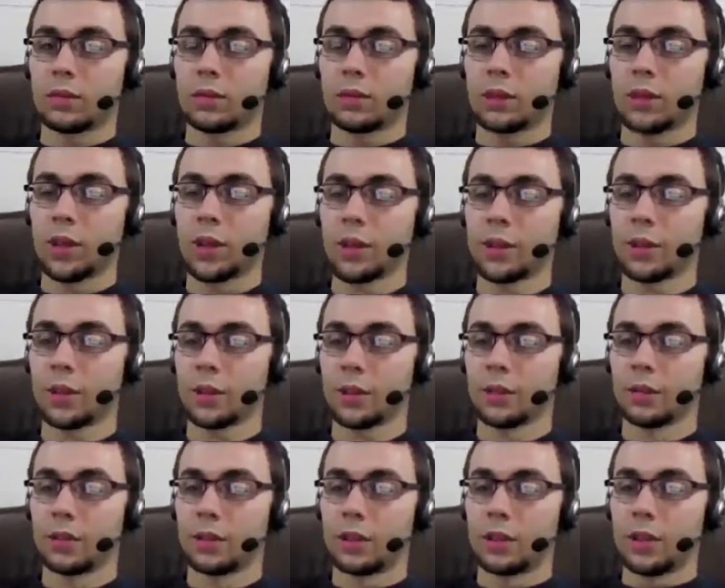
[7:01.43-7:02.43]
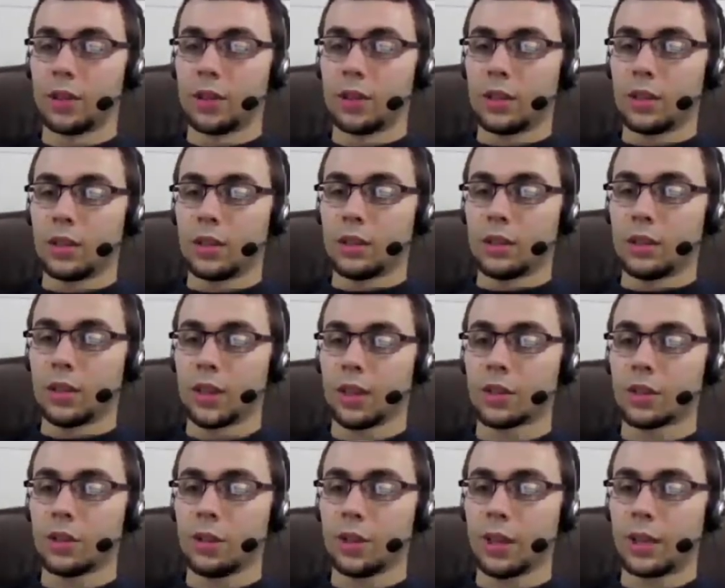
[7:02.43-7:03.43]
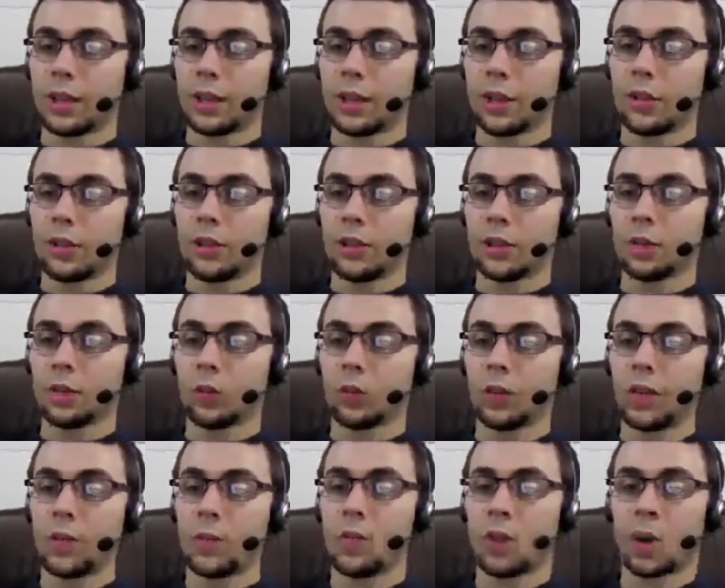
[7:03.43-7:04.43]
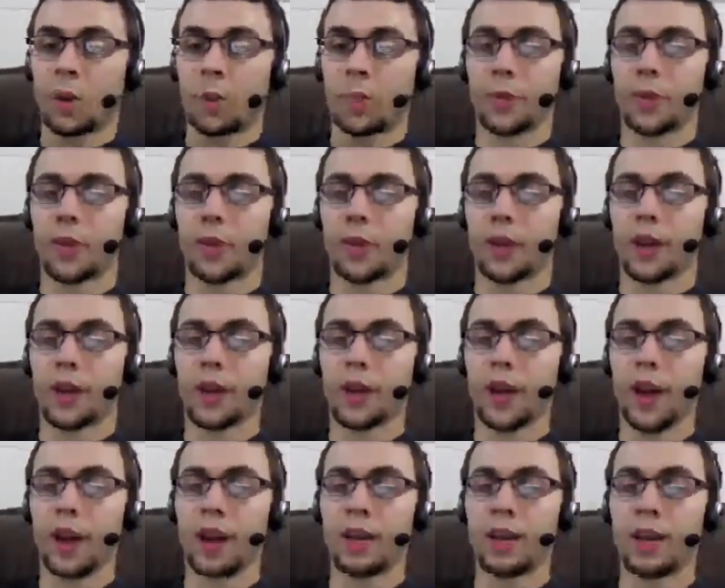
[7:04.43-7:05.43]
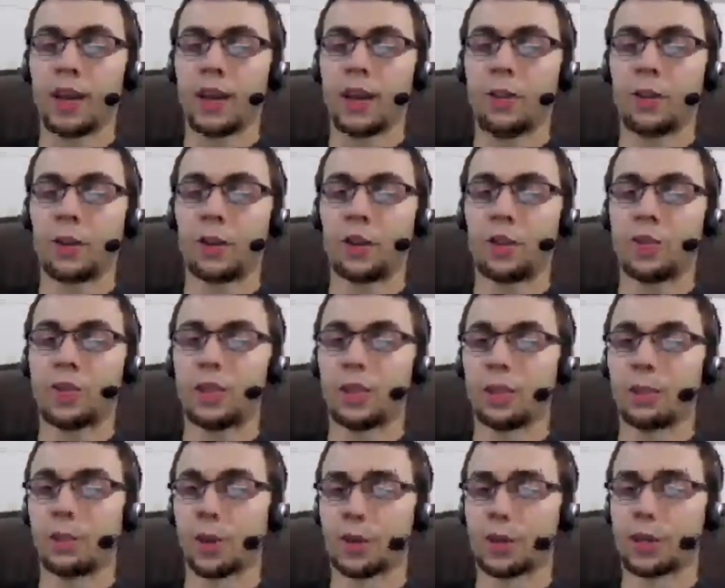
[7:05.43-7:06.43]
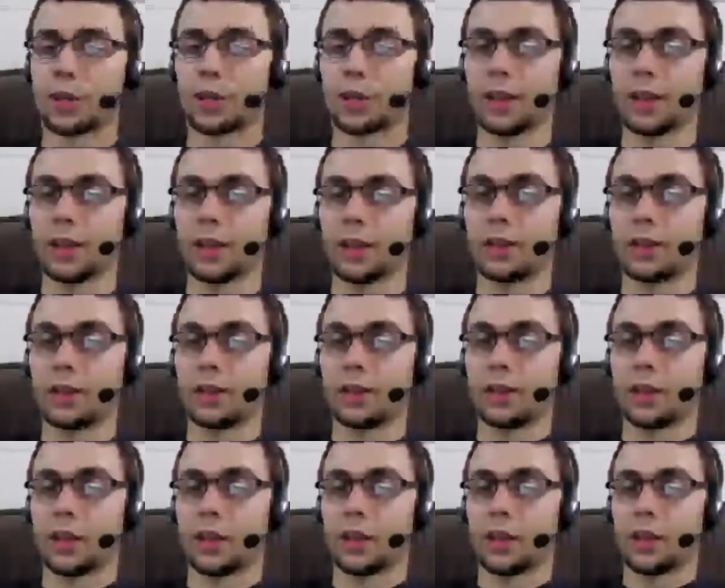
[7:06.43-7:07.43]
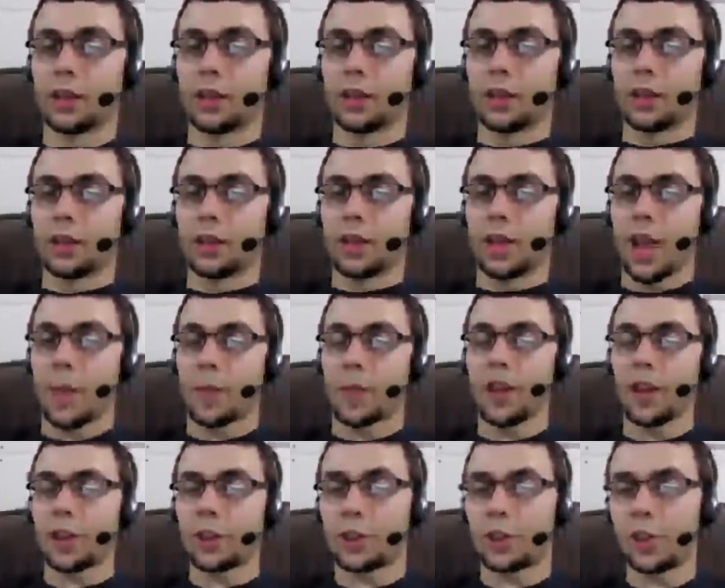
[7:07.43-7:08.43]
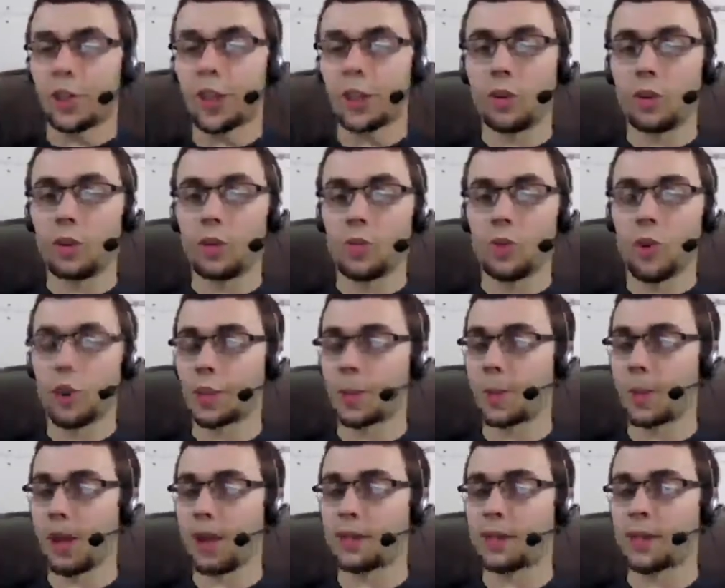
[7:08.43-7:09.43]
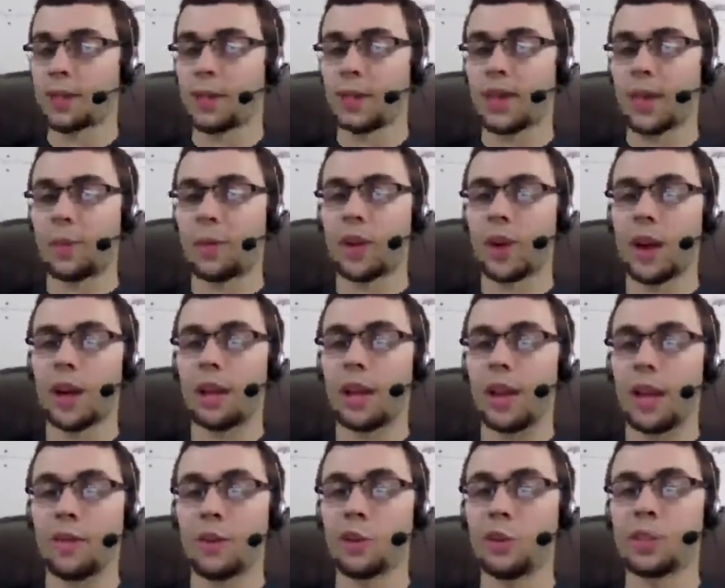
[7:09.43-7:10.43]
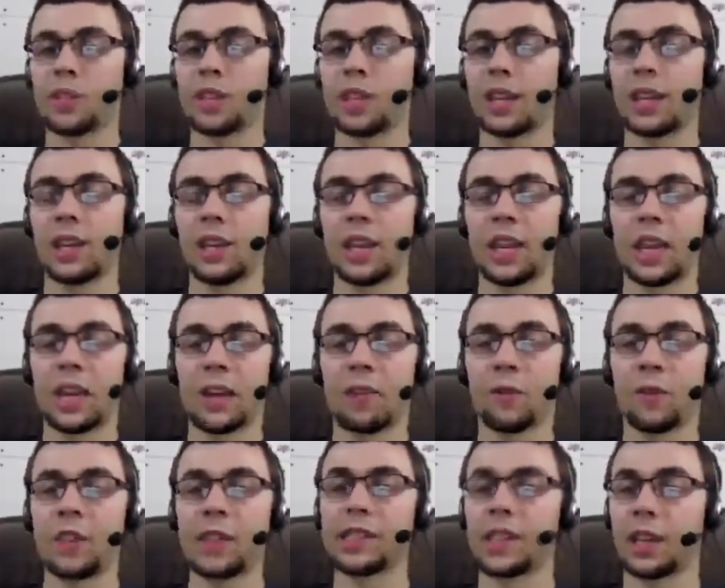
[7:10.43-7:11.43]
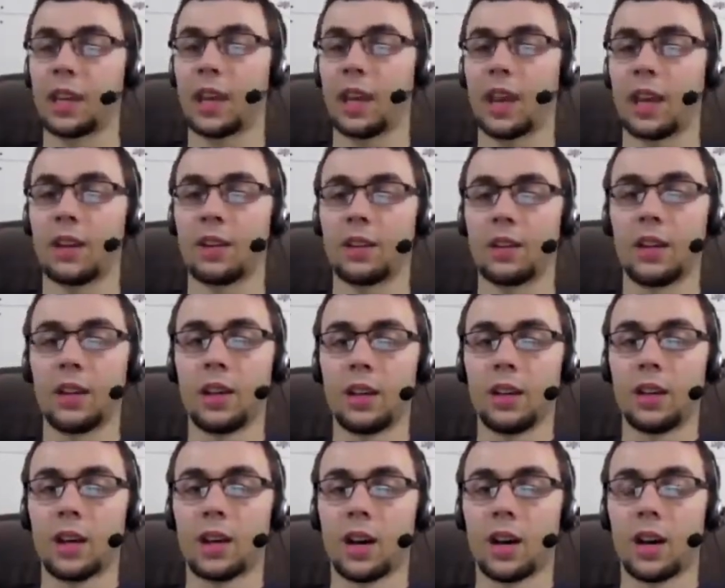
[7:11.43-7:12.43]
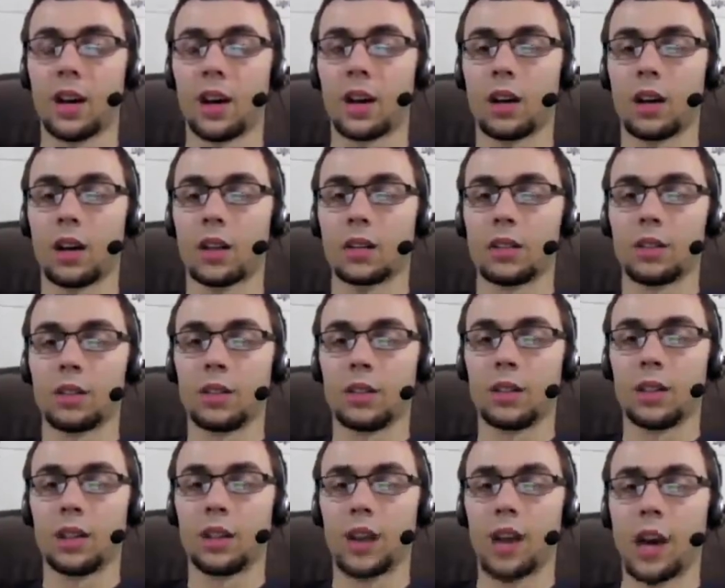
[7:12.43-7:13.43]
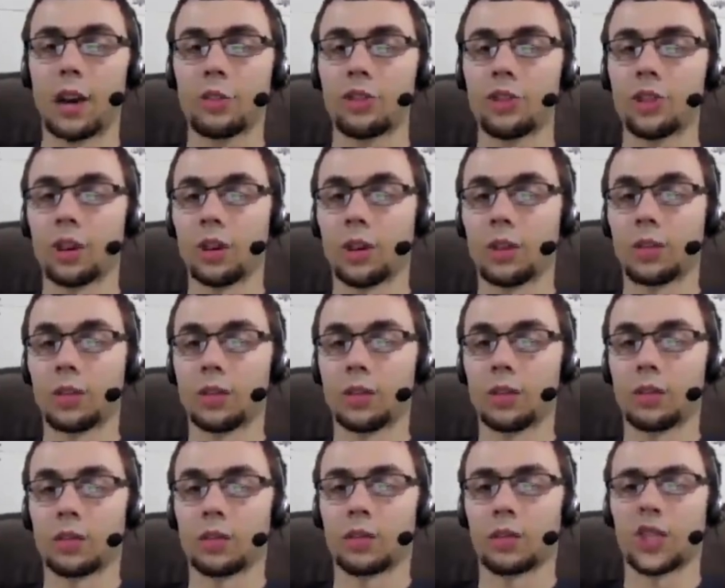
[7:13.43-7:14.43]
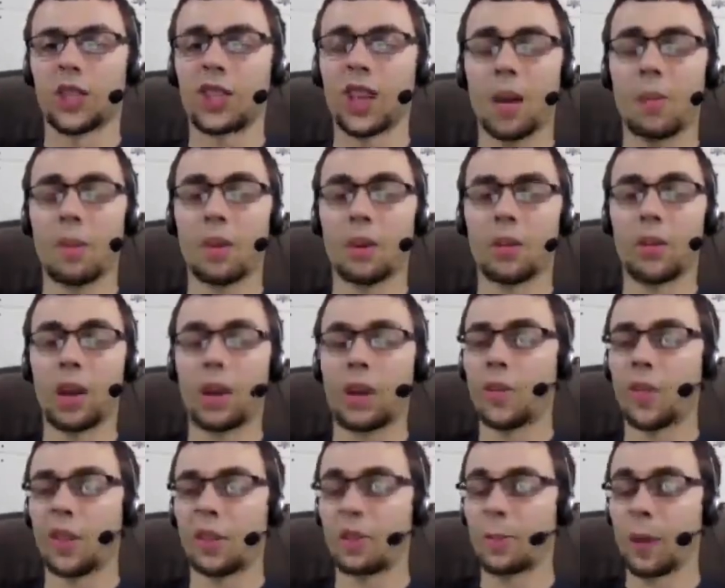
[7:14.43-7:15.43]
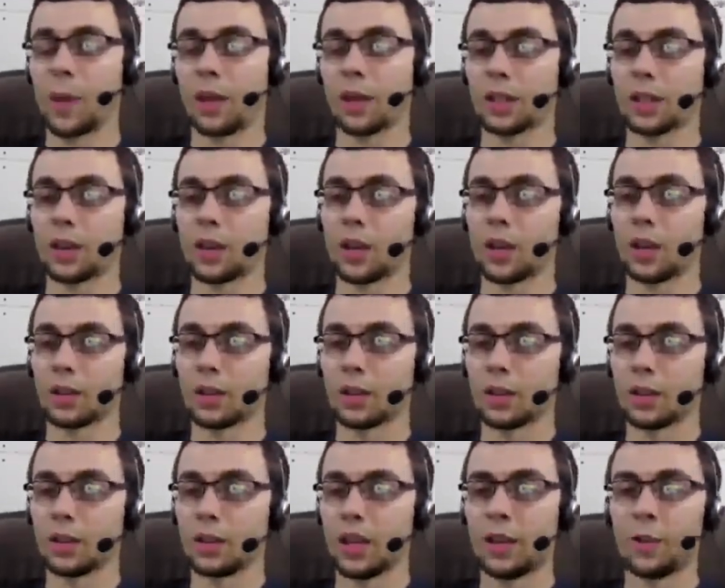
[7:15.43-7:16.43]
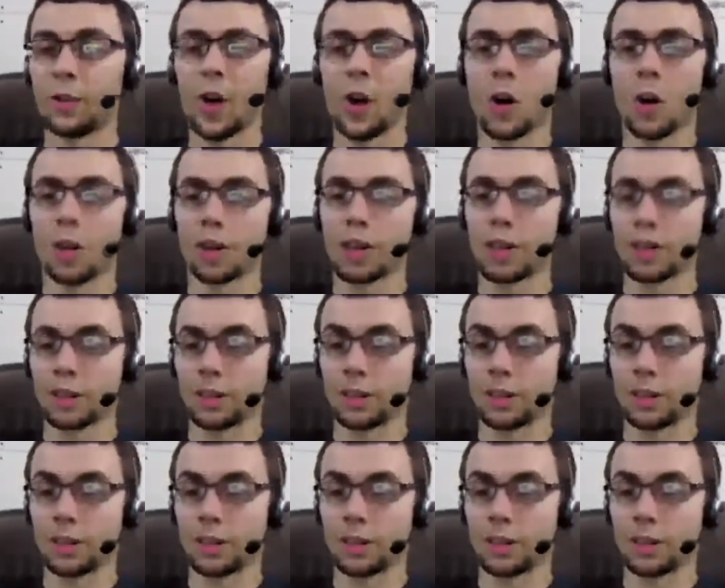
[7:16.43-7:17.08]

I don't know. Tani's the only cleric who learned Rewarp, though, right? I did, never used it, personally. I probably should use more spells like that, but I only ever used Healing and Physic and, uh, Conjure. Or Summon, whatever the spell is called. Invoke, that's it.